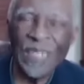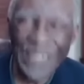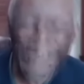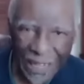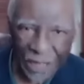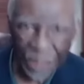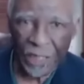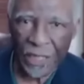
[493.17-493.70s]

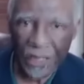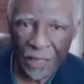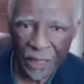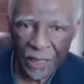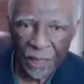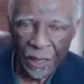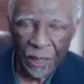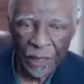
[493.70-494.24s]
integrity.
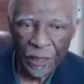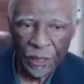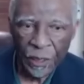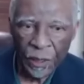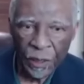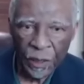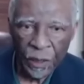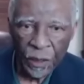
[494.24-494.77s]

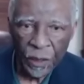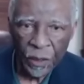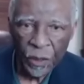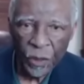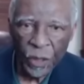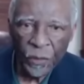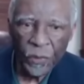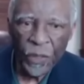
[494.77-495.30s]

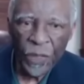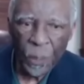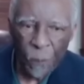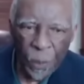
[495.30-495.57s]
If you are